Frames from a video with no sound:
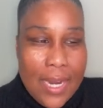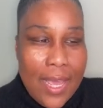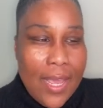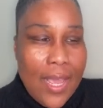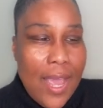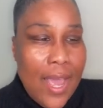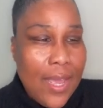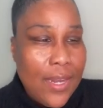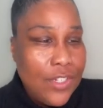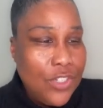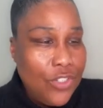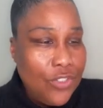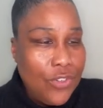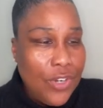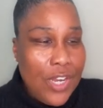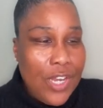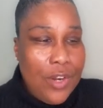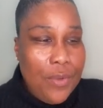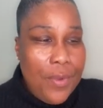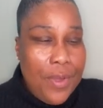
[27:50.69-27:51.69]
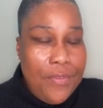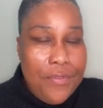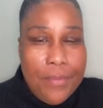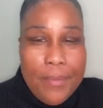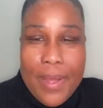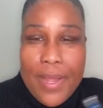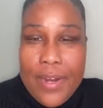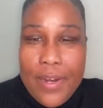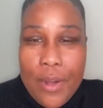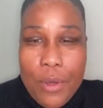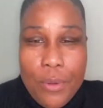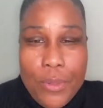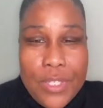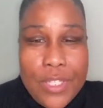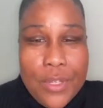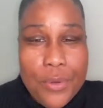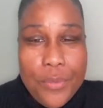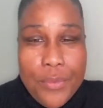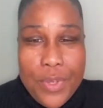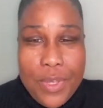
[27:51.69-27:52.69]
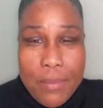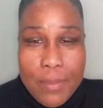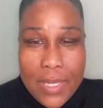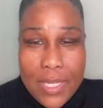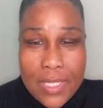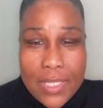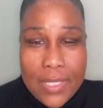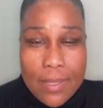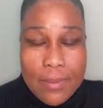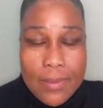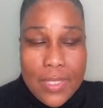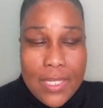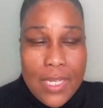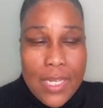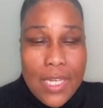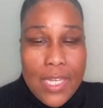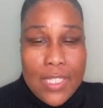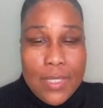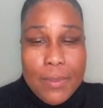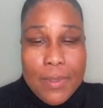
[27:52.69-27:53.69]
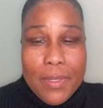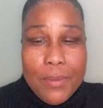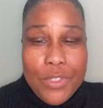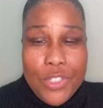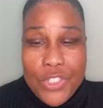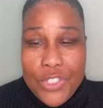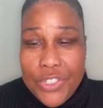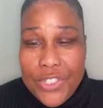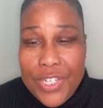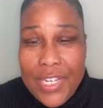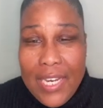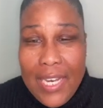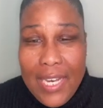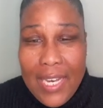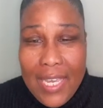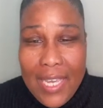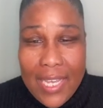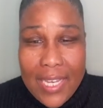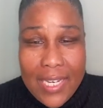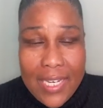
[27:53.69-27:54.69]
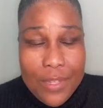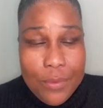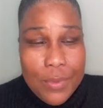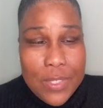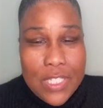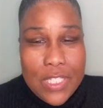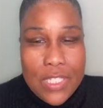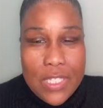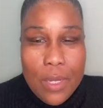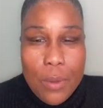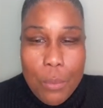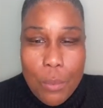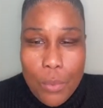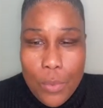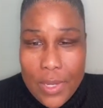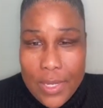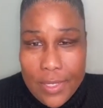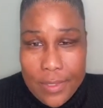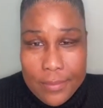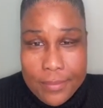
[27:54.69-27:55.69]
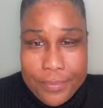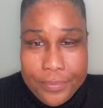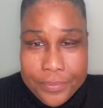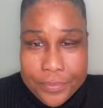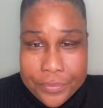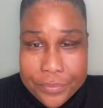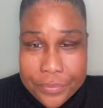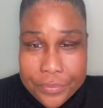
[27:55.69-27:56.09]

And I kind of strayed away from my notes and remixed some things, but I'm sure it landed with someone.